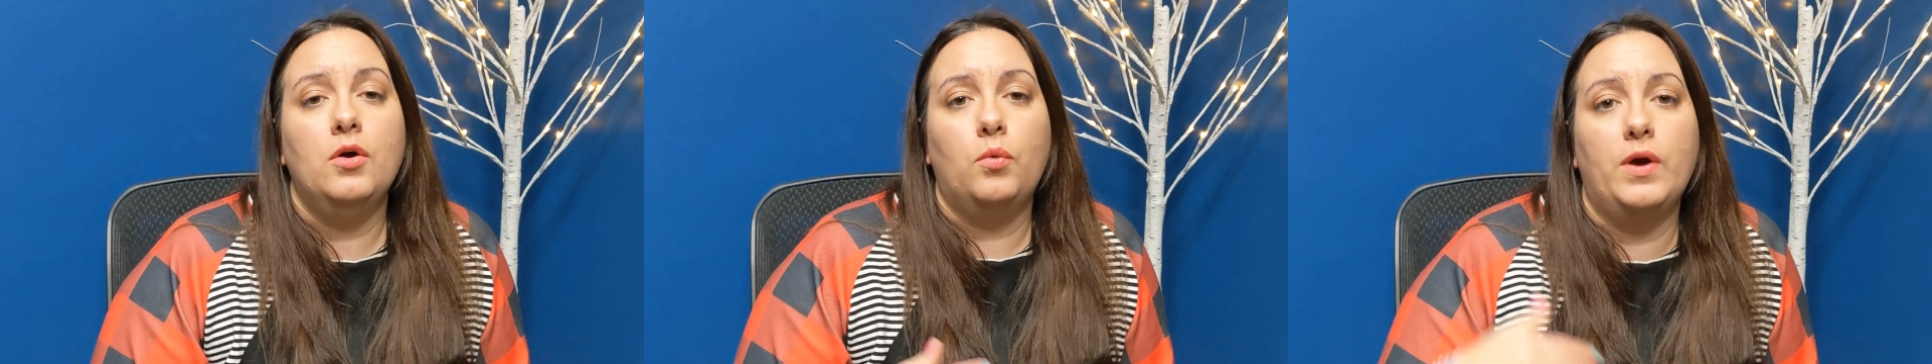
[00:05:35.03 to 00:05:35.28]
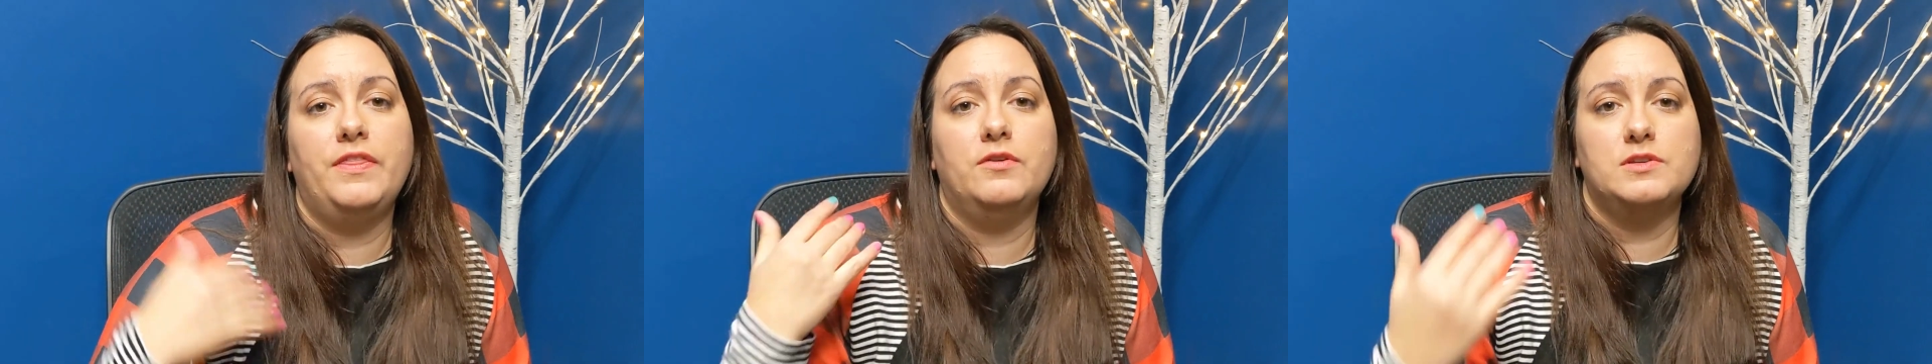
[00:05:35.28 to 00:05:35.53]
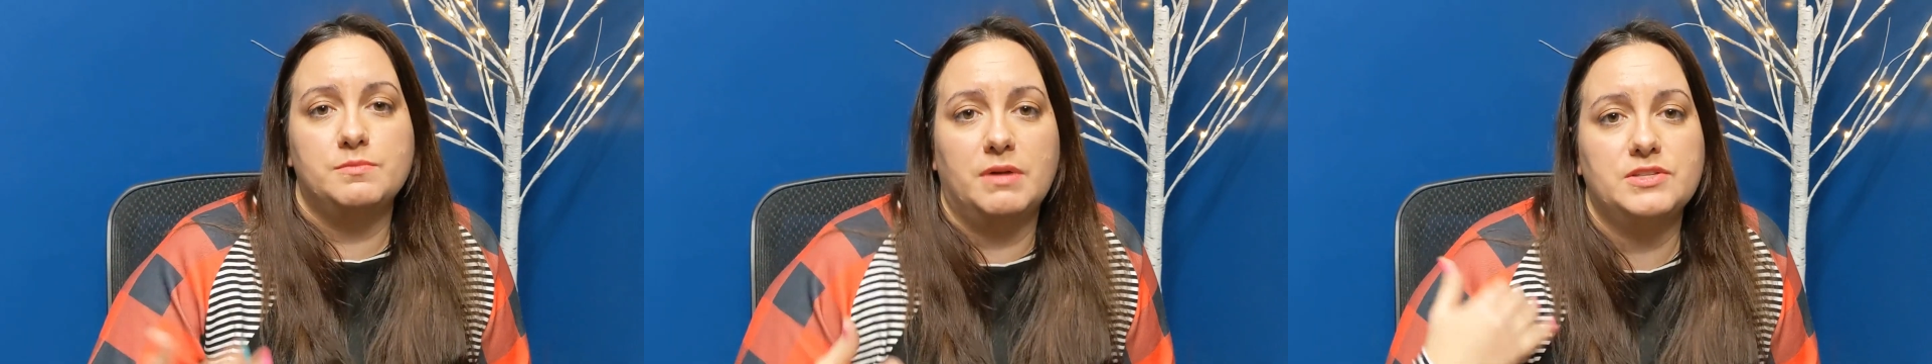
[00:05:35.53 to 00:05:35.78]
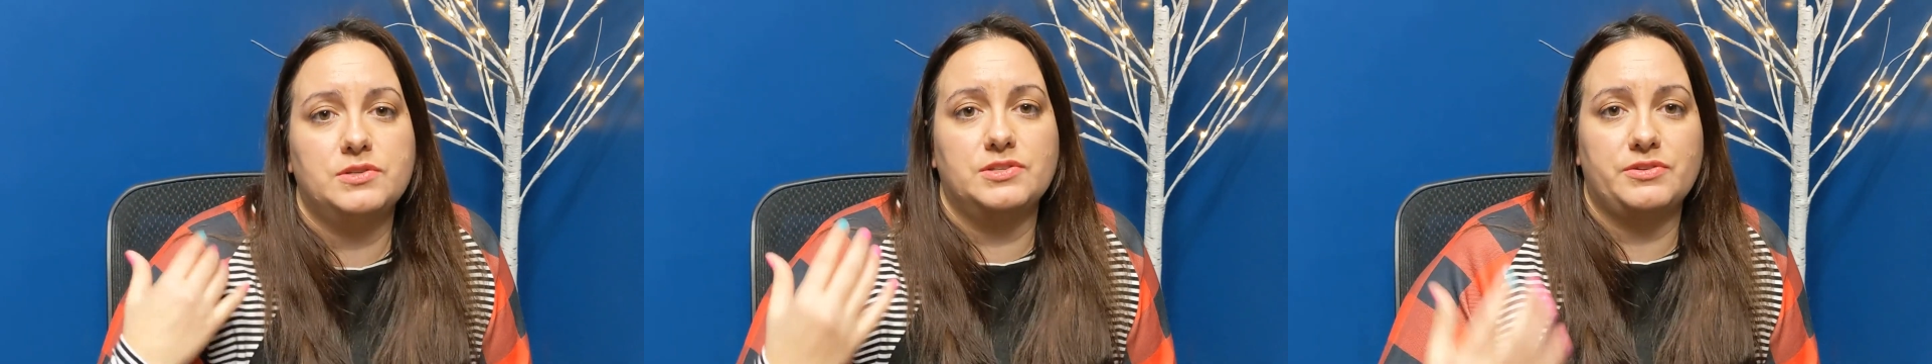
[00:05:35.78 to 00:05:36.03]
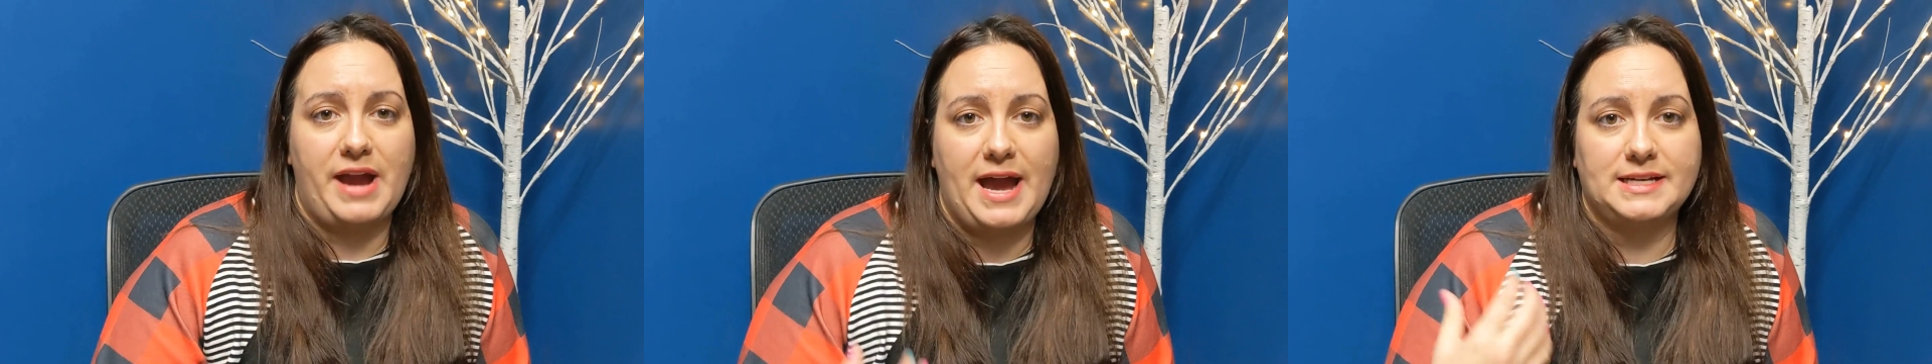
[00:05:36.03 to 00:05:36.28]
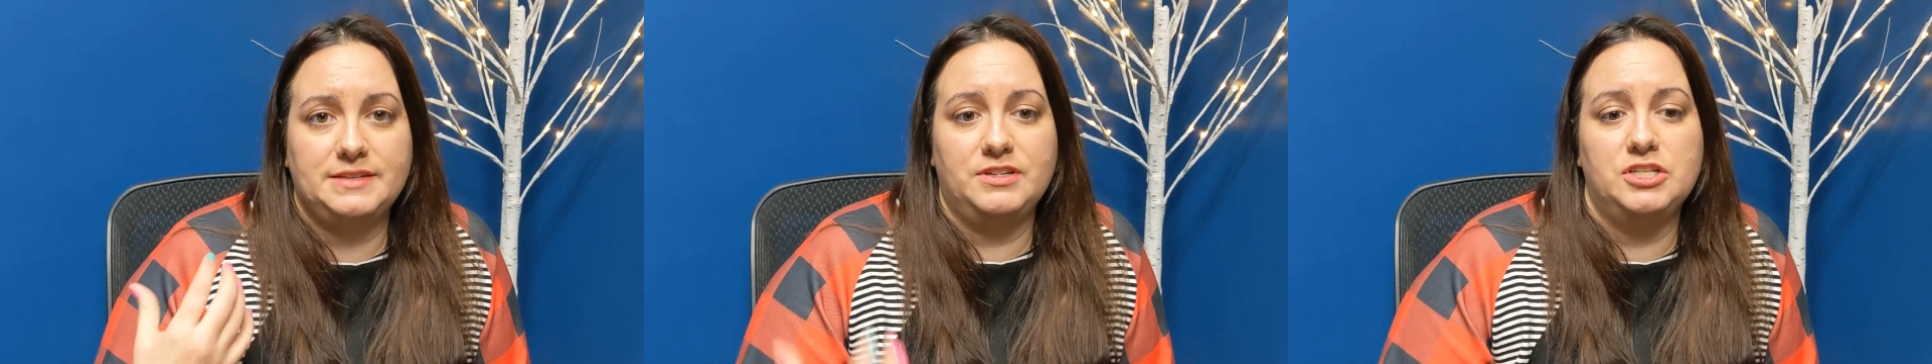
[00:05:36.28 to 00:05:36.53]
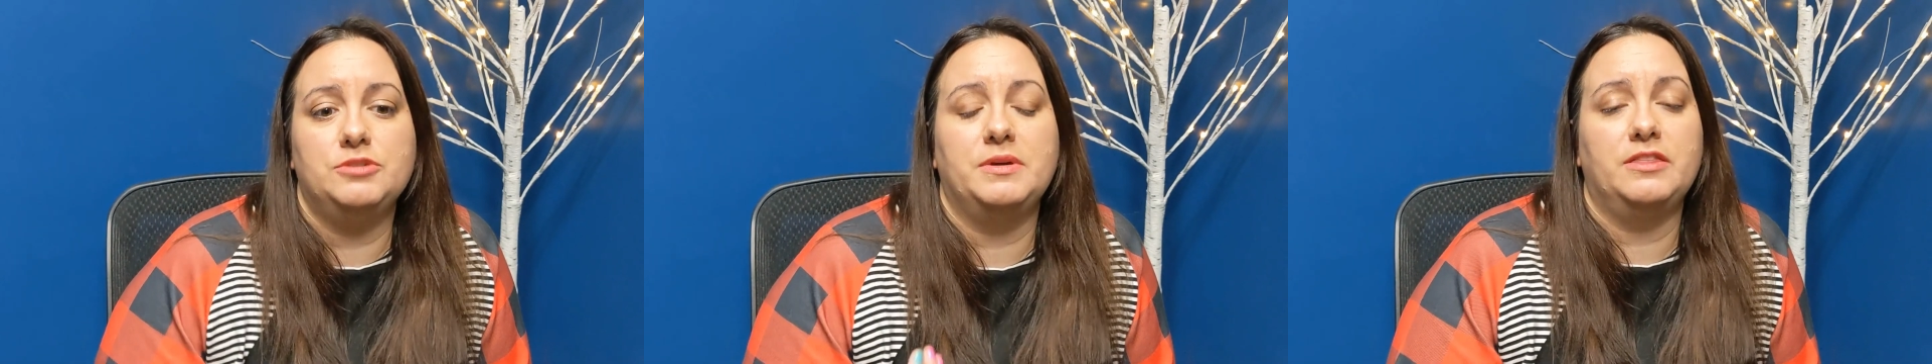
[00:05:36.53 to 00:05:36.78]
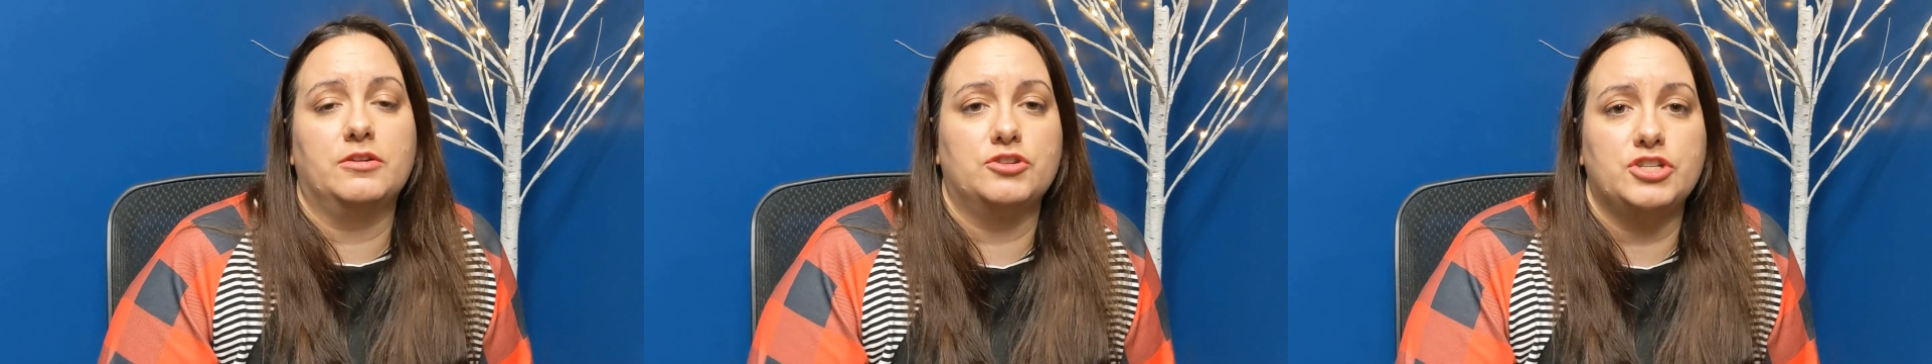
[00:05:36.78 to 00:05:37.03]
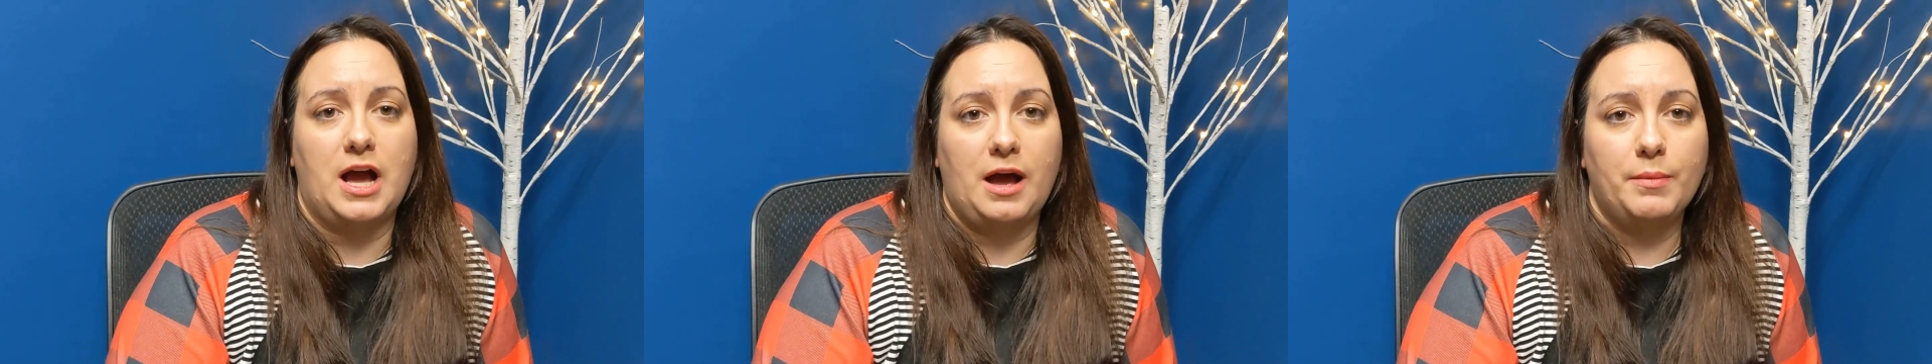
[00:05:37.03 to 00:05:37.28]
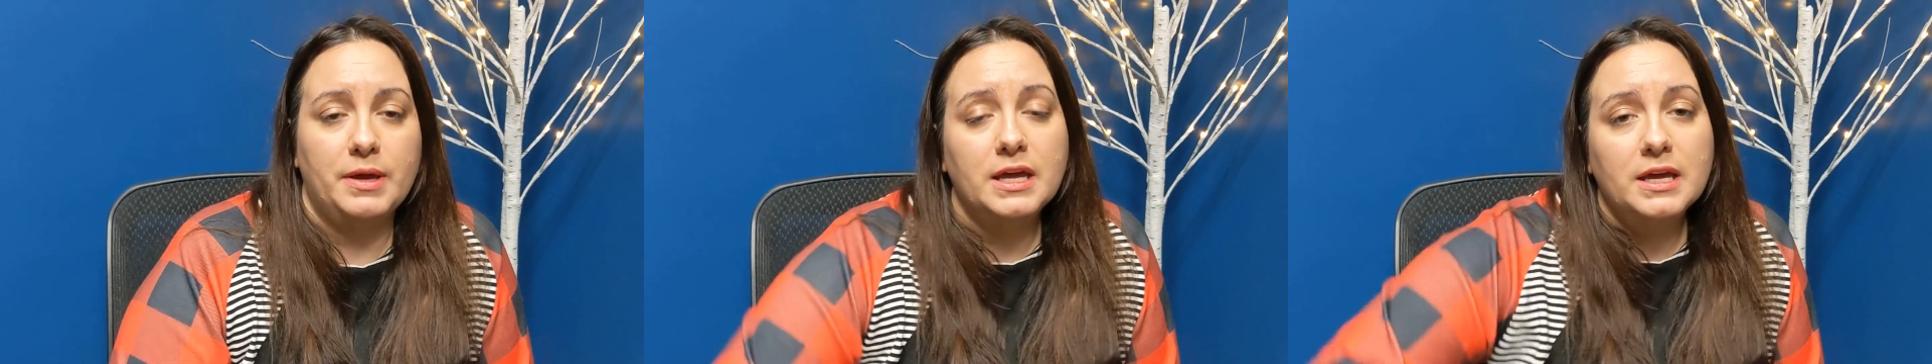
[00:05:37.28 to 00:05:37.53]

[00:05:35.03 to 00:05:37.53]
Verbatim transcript: when those muscles are active and doing their job.